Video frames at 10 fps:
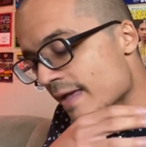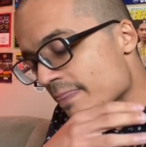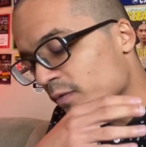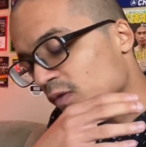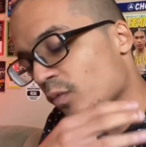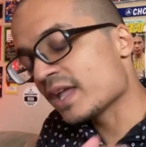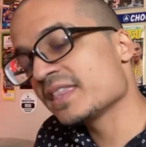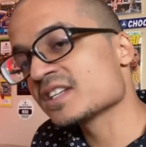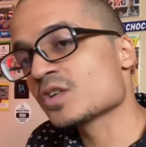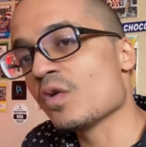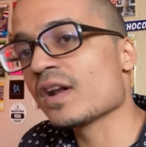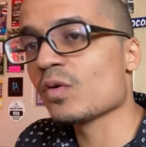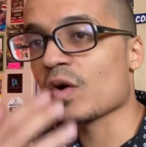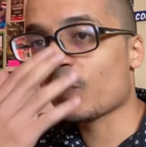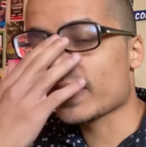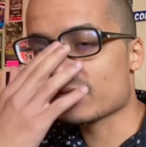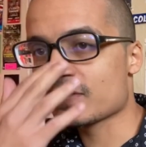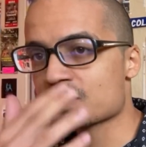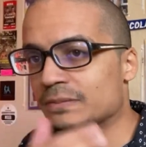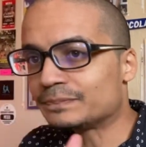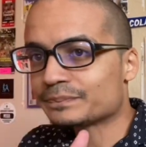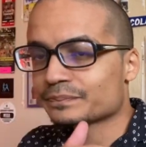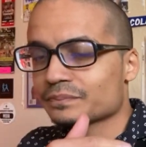With the way things are going in the welterweight division,